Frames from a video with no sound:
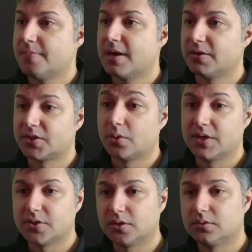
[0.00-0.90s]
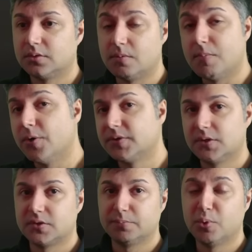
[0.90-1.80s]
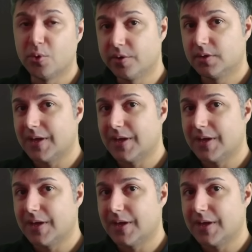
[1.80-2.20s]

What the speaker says: Marisol has got the most to support